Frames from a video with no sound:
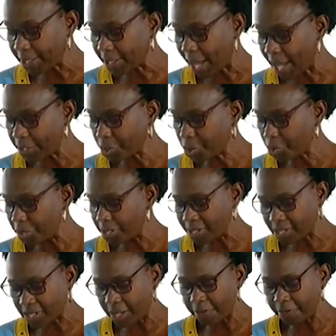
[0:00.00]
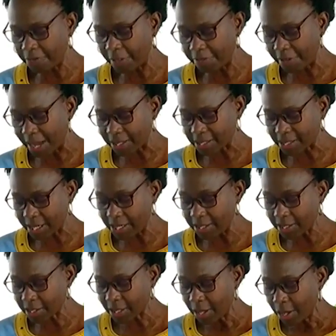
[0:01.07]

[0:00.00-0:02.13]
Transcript: turn to receive the vaccines